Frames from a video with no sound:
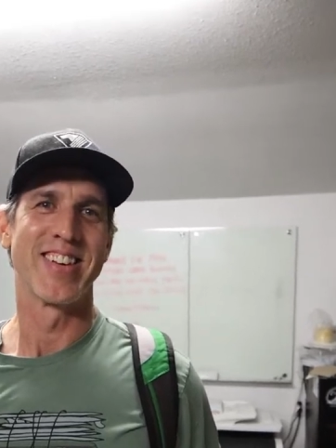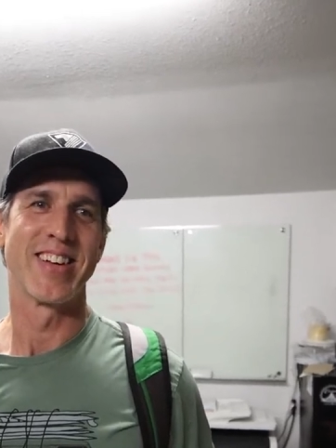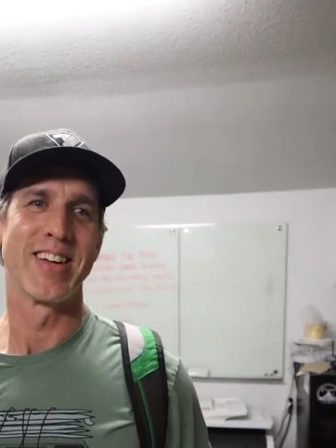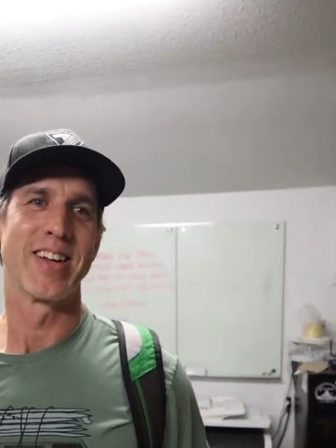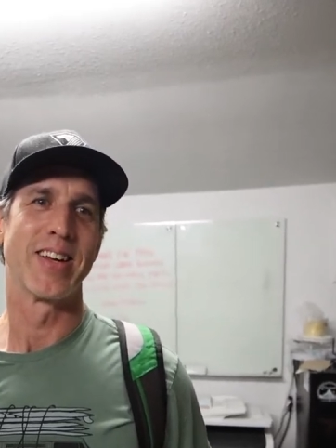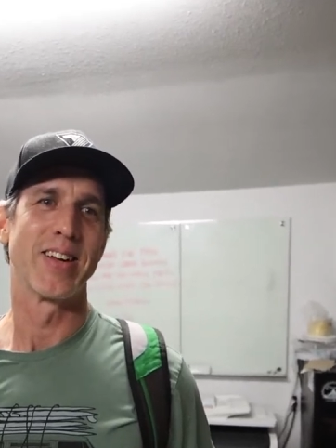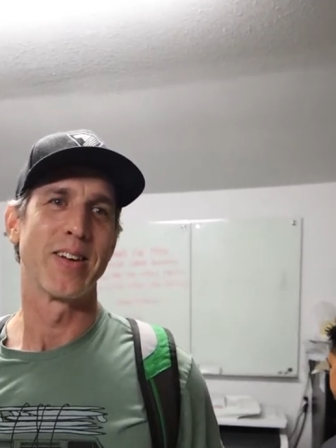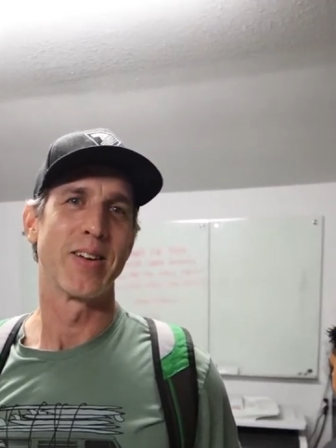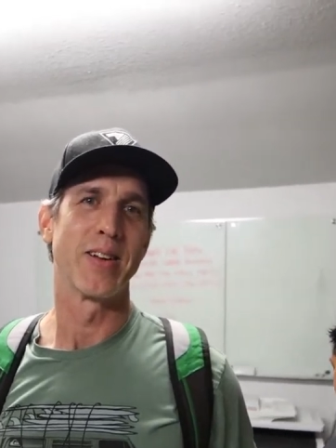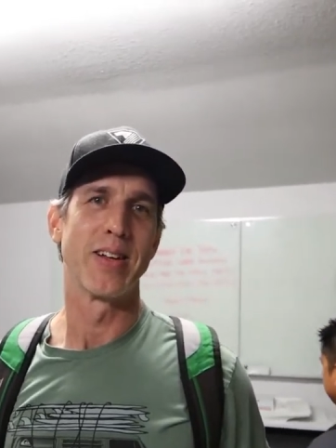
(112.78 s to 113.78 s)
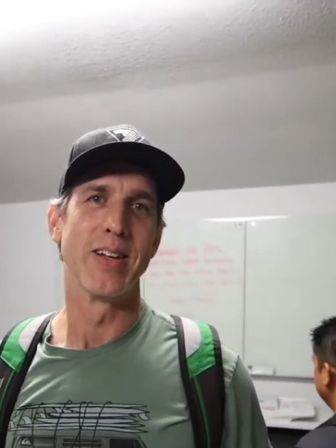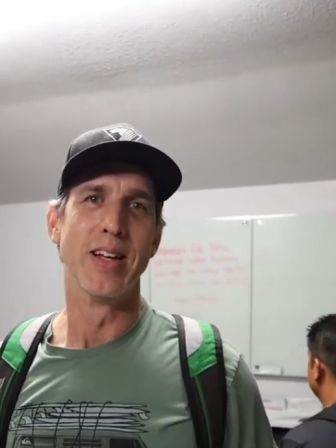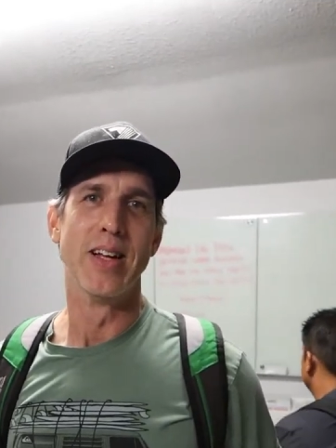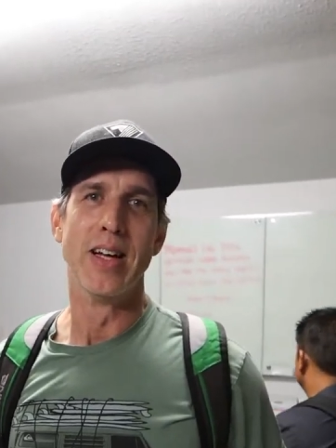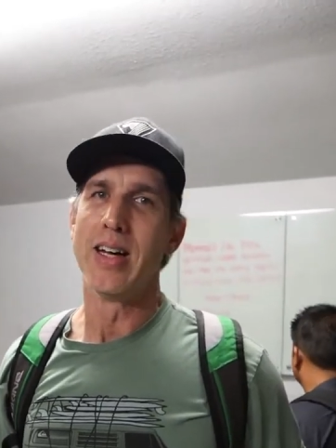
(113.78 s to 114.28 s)
are your thoughts?
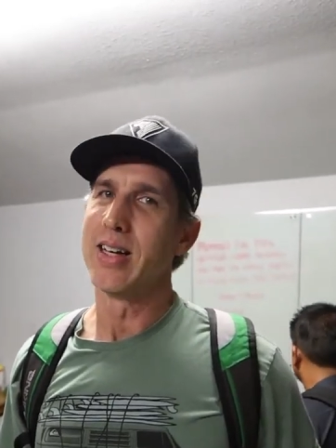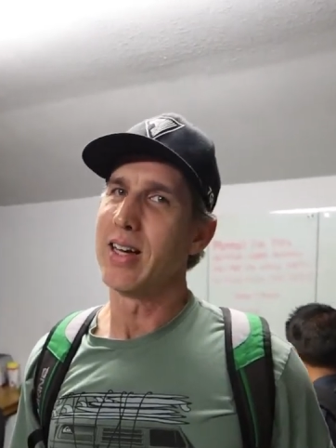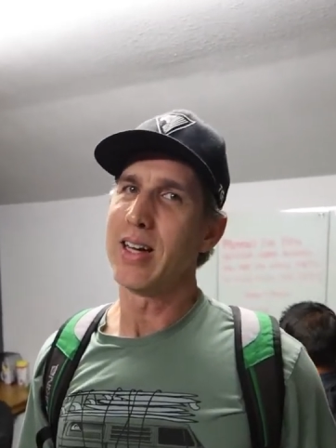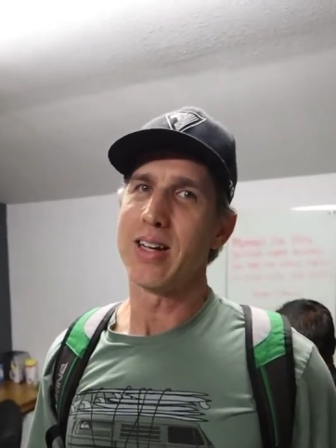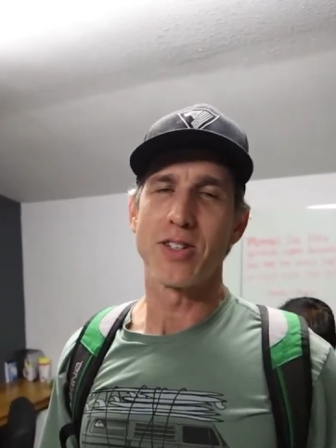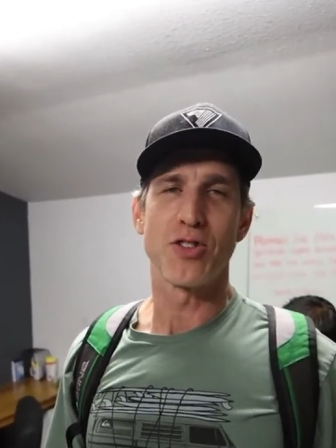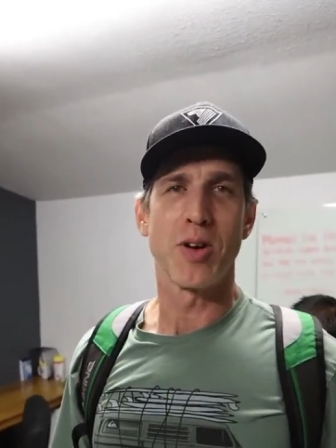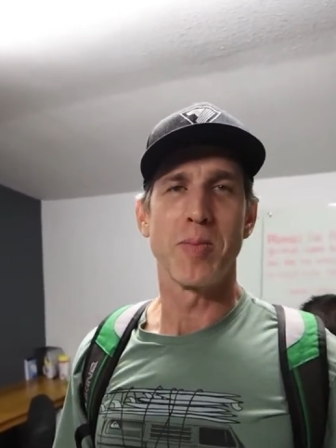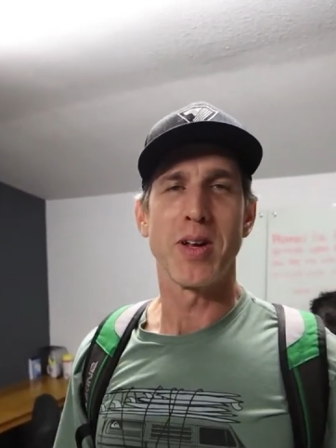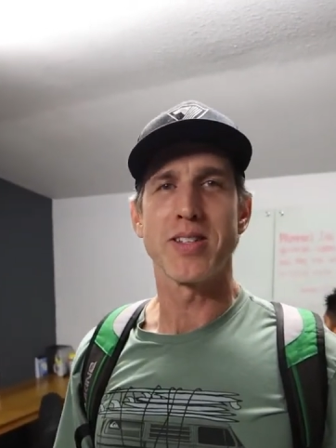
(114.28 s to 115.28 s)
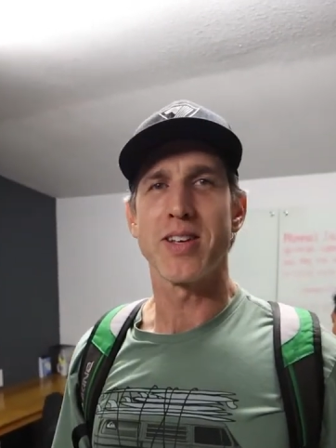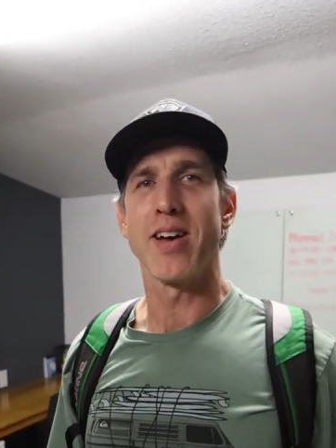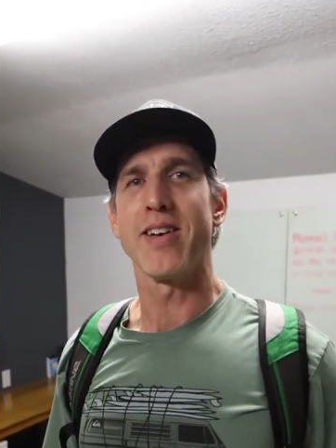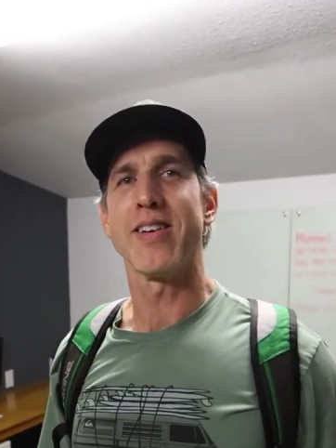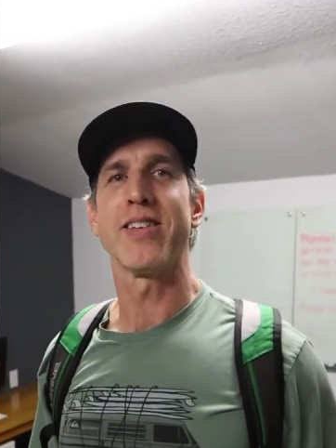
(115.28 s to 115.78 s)
Yeah, extremely
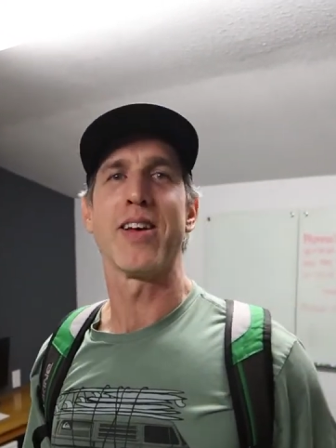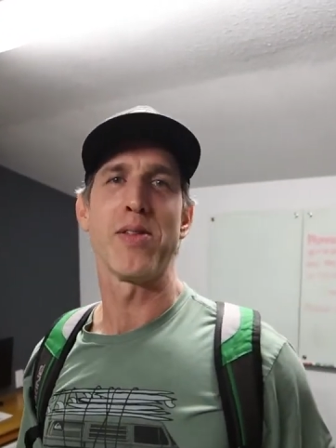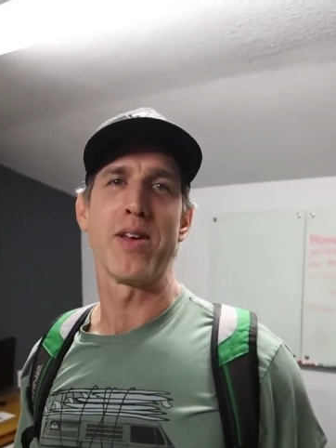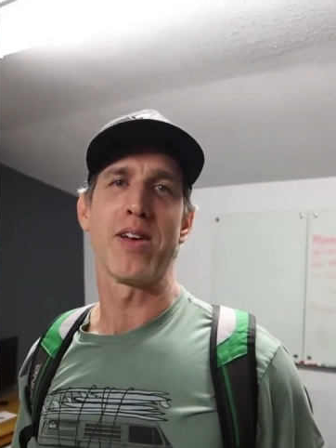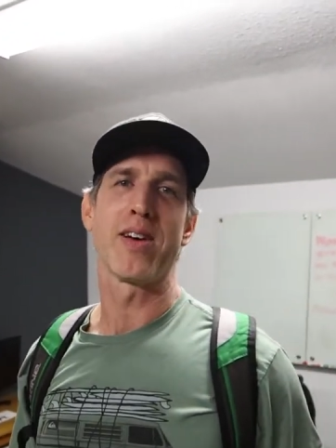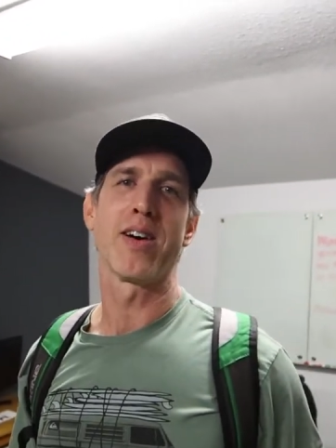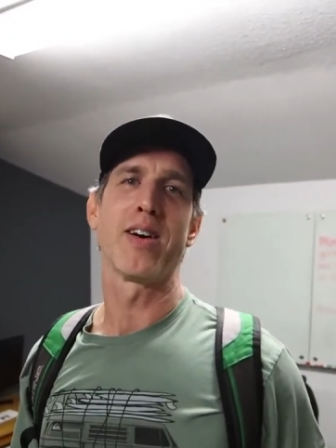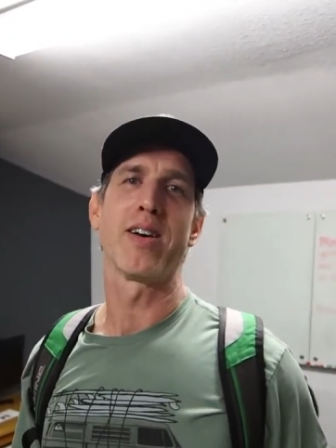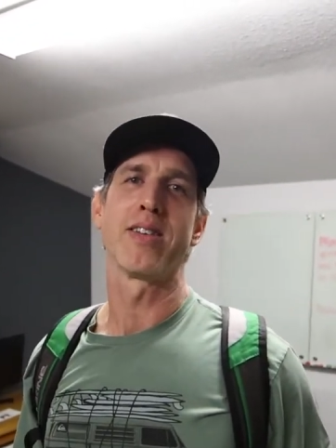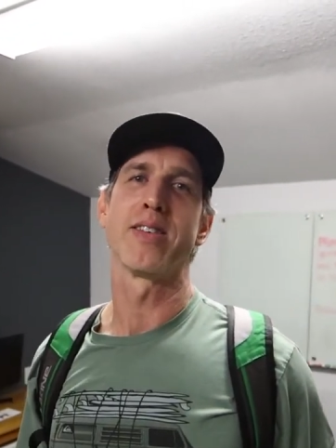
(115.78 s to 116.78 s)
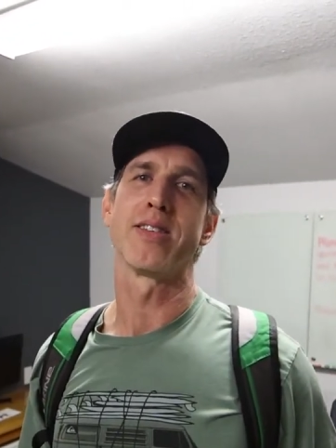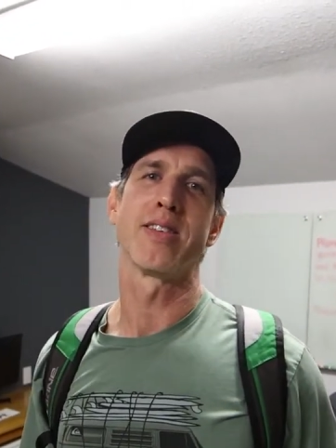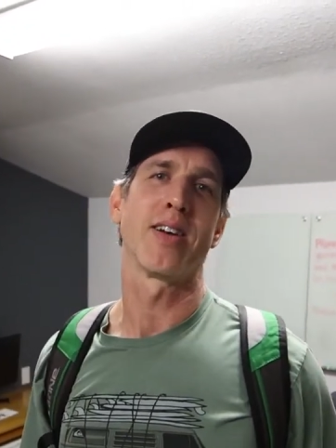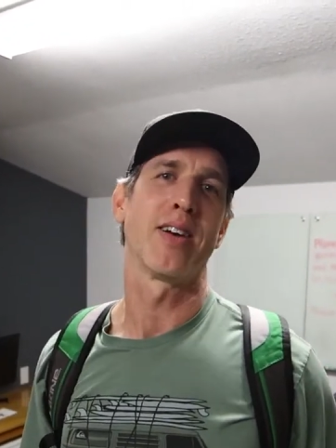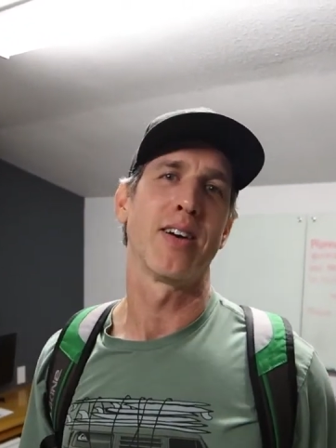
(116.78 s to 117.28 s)
excited. I think uh, there's